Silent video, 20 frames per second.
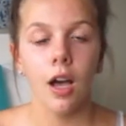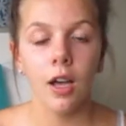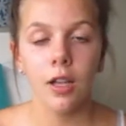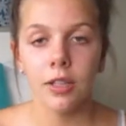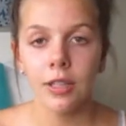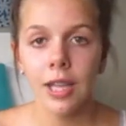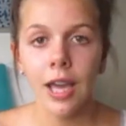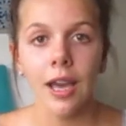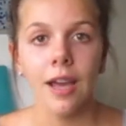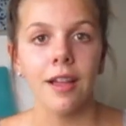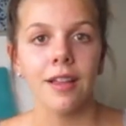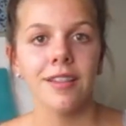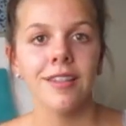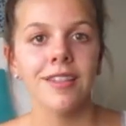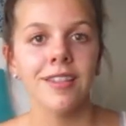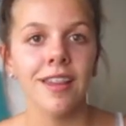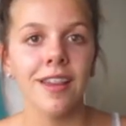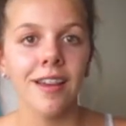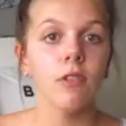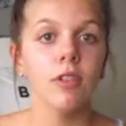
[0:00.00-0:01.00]
Yeah,
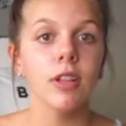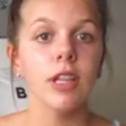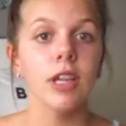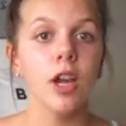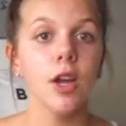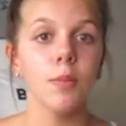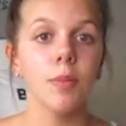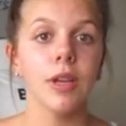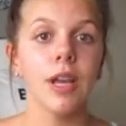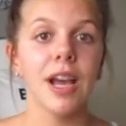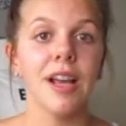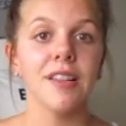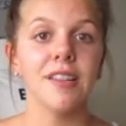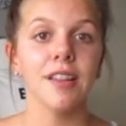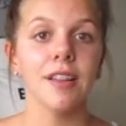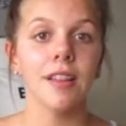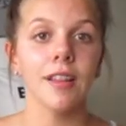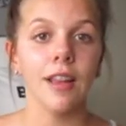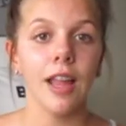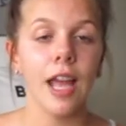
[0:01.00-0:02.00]
so I really hope you guys
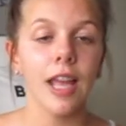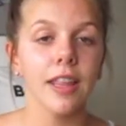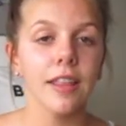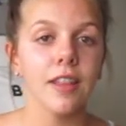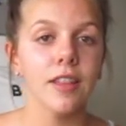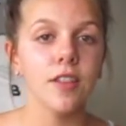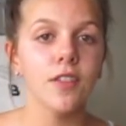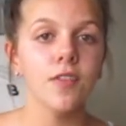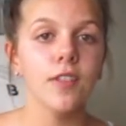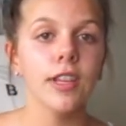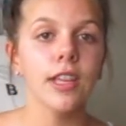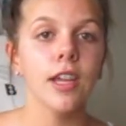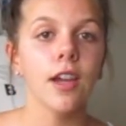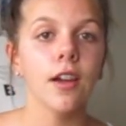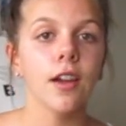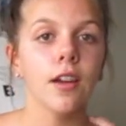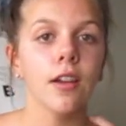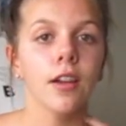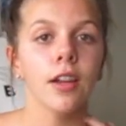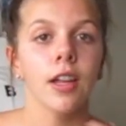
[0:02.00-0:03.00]
like this video,
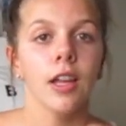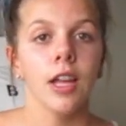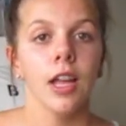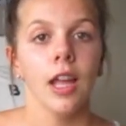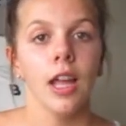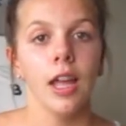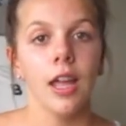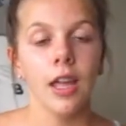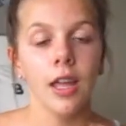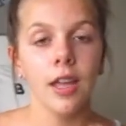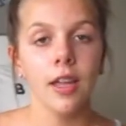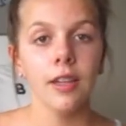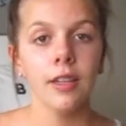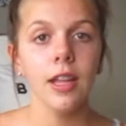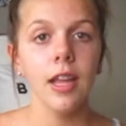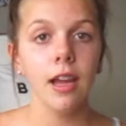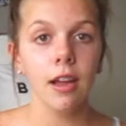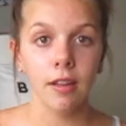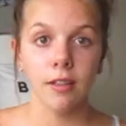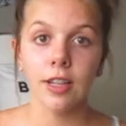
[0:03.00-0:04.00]
and
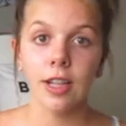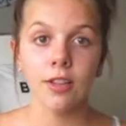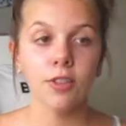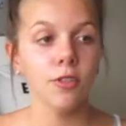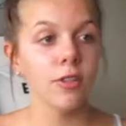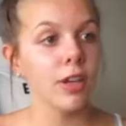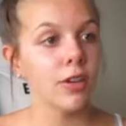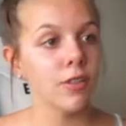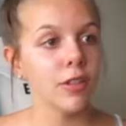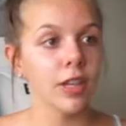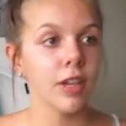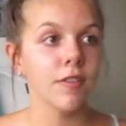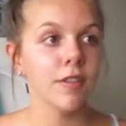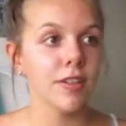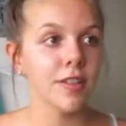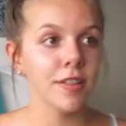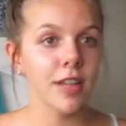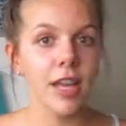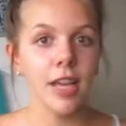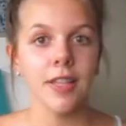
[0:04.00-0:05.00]
yeah, that's all I really have
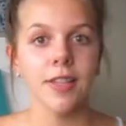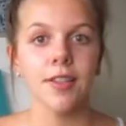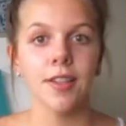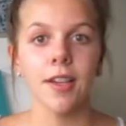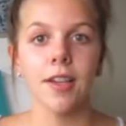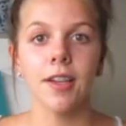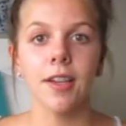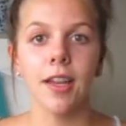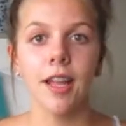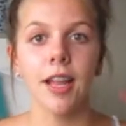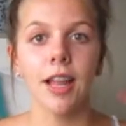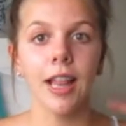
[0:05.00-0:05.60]
to say, so